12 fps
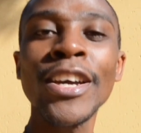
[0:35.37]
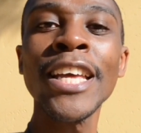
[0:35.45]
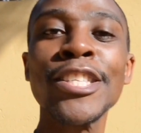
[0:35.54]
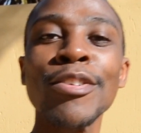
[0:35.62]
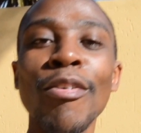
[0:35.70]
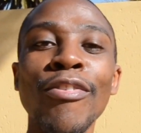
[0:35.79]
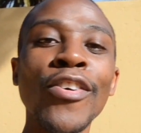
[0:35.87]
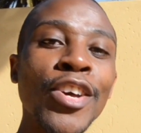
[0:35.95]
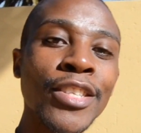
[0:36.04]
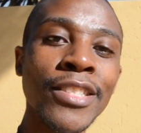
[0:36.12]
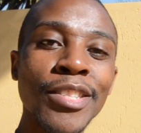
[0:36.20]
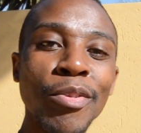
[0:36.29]
Okay, so
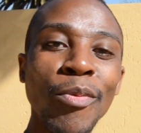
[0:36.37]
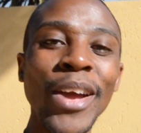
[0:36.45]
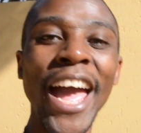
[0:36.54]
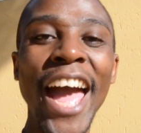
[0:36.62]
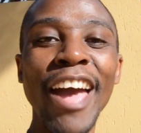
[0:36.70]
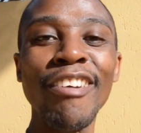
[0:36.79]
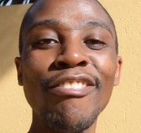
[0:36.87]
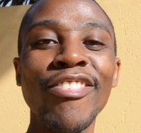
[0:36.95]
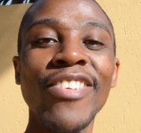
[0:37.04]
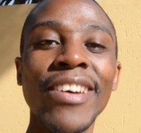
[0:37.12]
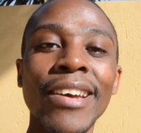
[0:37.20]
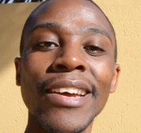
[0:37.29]
first we have
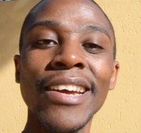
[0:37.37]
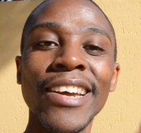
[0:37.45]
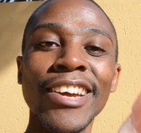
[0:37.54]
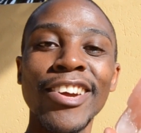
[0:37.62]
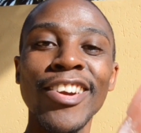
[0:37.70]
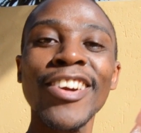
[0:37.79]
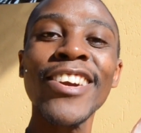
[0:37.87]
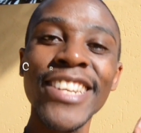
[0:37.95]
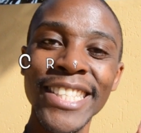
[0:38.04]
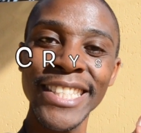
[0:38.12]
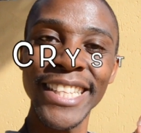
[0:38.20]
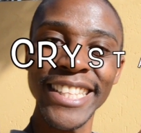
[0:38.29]

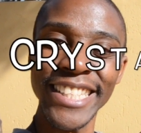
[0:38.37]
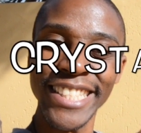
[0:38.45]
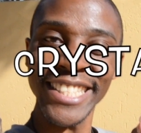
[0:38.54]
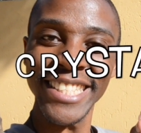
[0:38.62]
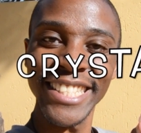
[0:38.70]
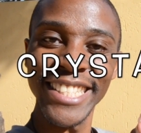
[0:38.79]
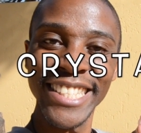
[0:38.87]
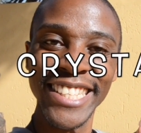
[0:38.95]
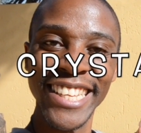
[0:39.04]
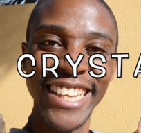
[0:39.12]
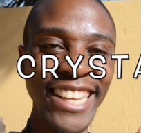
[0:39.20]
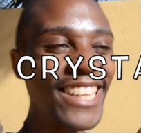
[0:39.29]
crystals.
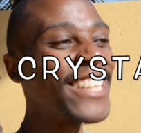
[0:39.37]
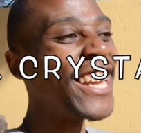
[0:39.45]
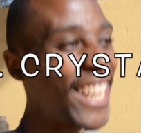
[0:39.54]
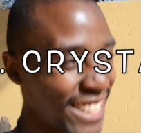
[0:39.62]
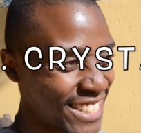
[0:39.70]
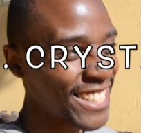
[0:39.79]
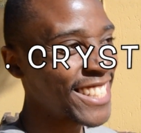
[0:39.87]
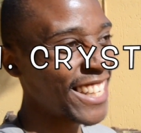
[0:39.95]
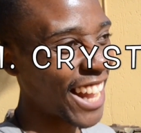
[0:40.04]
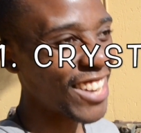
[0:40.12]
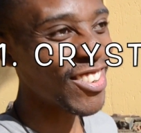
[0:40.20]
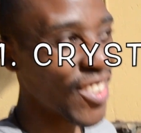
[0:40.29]
Yes,
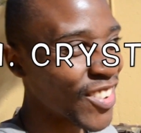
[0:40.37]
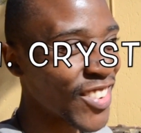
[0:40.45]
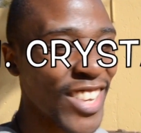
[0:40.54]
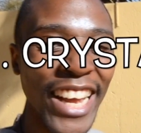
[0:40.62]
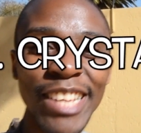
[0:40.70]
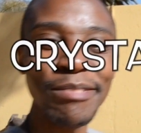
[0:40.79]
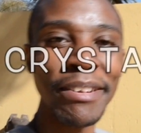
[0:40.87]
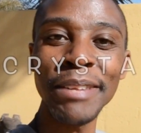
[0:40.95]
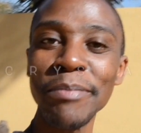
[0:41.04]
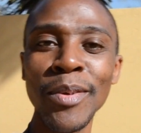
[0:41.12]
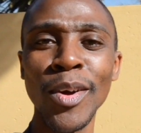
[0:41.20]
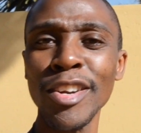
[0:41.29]
I know you guys
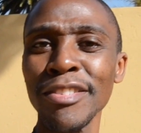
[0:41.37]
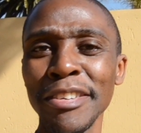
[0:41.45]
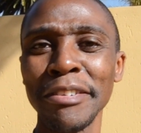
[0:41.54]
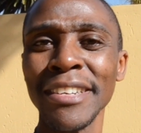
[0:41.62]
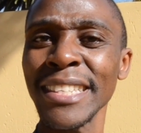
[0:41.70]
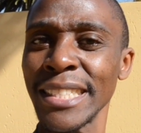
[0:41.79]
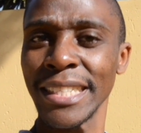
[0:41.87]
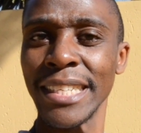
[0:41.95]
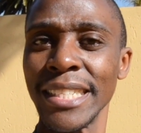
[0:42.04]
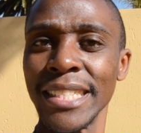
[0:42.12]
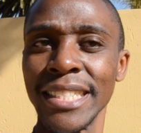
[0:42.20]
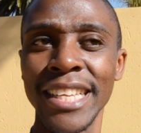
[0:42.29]
might be wondering,
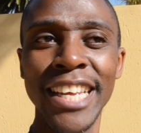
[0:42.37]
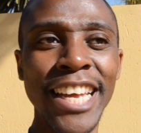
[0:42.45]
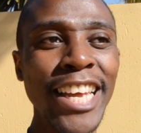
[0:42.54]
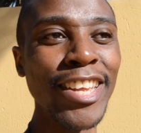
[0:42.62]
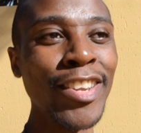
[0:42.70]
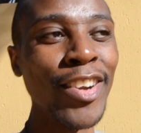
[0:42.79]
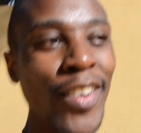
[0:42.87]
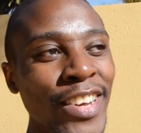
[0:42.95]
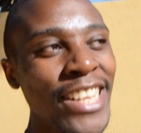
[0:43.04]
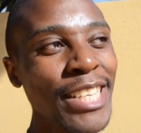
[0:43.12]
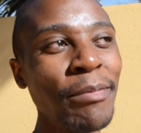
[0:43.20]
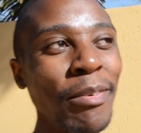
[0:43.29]
crystals,
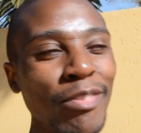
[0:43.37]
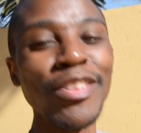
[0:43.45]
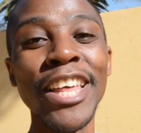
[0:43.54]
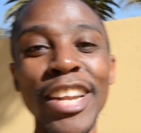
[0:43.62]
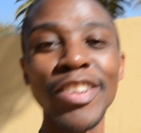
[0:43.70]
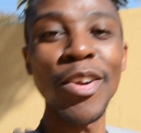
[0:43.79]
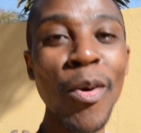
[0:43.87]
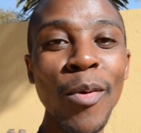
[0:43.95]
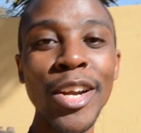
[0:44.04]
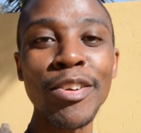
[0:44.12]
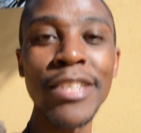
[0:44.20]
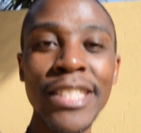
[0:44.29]
some of you that know
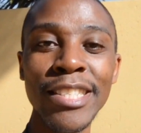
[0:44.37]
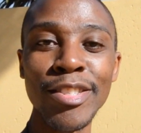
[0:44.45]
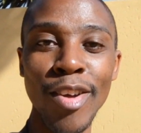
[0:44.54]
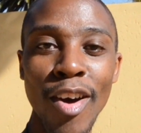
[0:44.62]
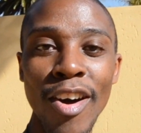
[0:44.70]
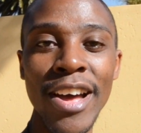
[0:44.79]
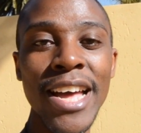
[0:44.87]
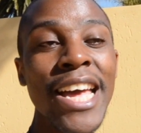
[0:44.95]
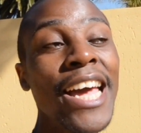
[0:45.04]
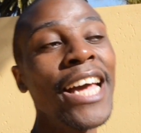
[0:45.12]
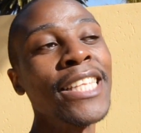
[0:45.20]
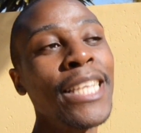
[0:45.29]
what crystals are
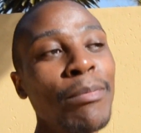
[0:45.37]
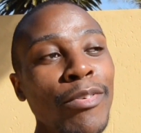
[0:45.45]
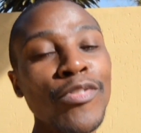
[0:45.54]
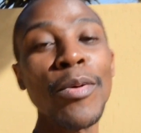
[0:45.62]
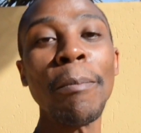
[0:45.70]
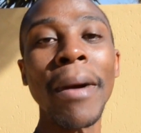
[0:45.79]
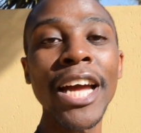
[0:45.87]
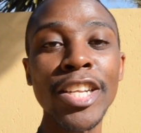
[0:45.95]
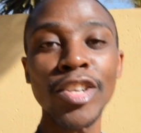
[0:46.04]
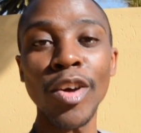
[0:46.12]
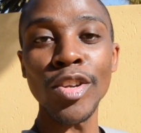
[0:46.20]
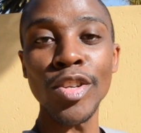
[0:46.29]
and some of you
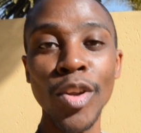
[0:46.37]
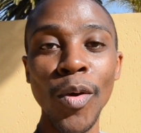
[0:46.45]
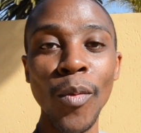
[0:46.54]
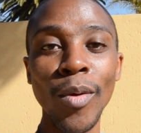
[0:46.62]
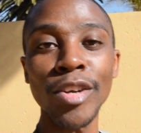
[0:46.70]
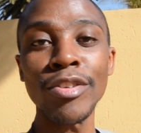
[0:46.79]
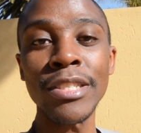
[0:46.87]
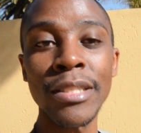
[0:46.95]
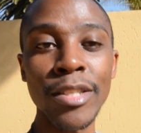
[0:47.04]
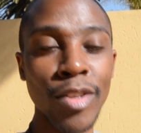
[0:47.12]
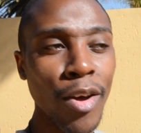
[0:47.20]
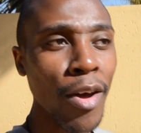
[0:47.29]
might not know what
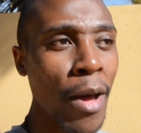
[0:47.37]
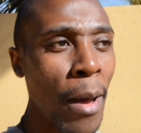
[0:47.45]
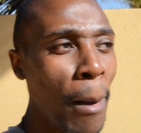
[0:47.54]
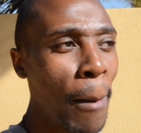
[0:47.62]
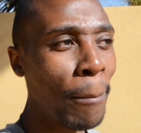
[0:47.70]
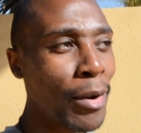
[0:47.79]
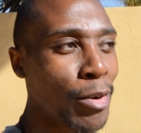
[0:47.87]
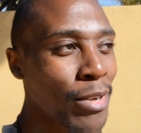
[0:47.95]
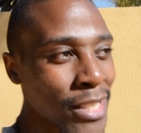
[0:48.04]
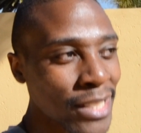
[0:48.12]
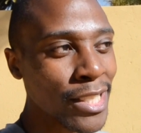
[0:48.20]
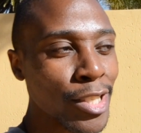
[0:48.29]
crystals are, but
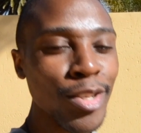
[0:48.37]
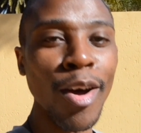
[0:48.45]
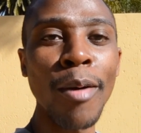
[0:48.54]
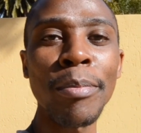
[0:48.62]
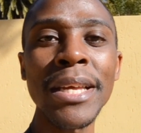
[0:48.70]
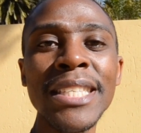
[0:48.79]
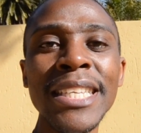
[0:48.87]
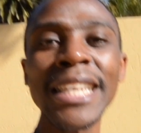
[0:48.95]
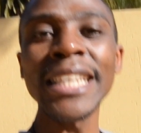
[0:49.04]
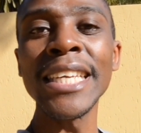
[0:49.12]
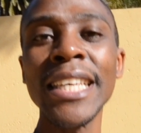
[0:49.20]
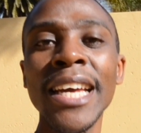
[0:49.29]
crystals are
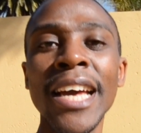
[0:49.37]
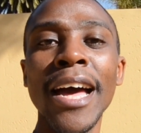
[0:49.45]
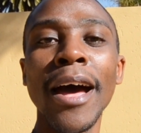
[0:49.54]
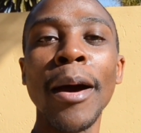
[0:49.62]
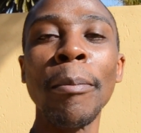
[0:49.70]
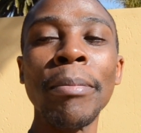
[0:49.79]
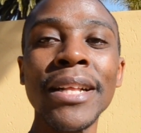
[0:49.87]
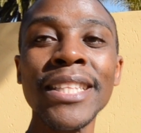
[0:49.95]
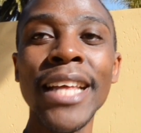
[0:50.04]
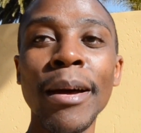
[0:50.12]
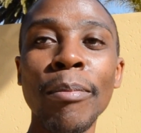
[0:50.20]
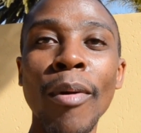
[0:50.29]
basically a
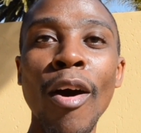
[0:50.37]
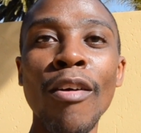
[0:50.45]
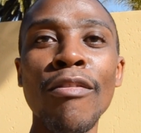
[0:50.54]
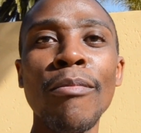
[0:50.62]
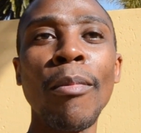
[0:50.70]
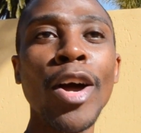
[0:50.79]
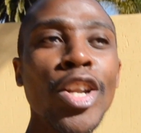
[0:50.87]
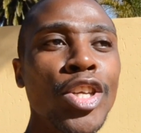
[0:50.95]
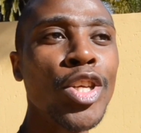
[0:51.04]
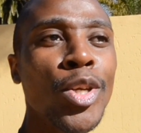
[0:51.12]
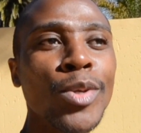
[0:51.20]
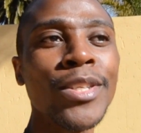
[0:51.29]
buildup of
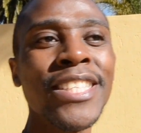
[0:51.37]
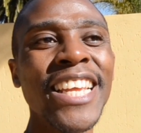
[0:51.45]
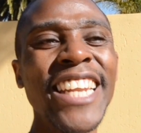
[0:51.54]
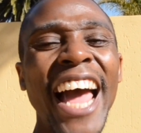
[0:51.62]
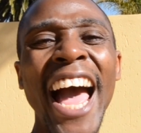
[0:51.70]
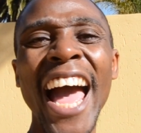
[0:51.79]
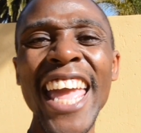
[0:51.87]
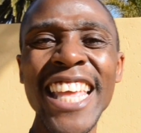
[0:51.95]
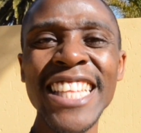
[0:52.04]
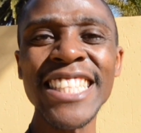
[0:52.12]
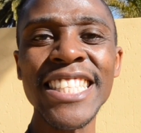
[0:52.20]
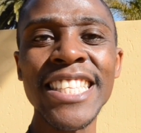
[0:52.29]
molecules and
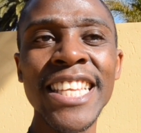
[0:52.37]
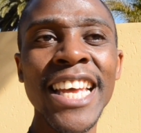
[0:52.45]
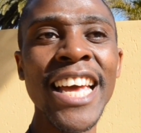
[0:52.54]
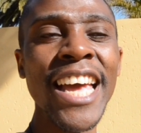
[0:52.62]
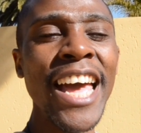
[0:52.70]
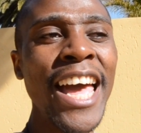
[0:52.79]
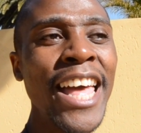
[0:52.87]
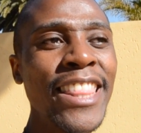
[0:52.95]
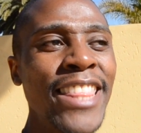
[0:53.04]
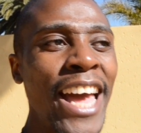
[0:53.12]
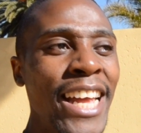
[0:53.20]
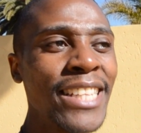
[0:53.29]
ions
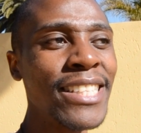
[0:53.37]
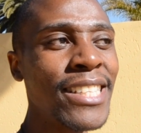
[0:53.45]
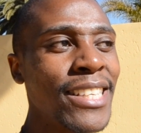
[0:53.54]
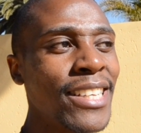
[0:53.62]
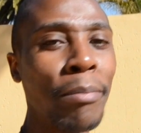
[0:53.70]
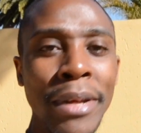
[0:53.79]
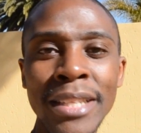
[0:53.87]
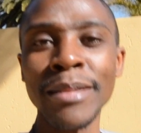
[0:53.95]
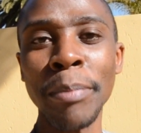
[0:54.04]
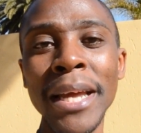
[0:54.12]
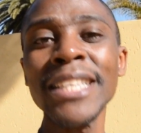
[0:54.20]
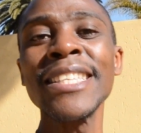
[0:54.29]
that build
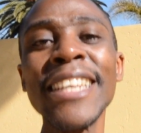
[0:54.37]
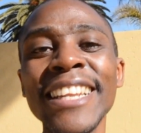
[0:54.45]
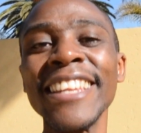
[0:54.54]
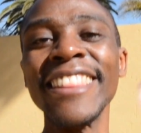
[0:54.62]
basically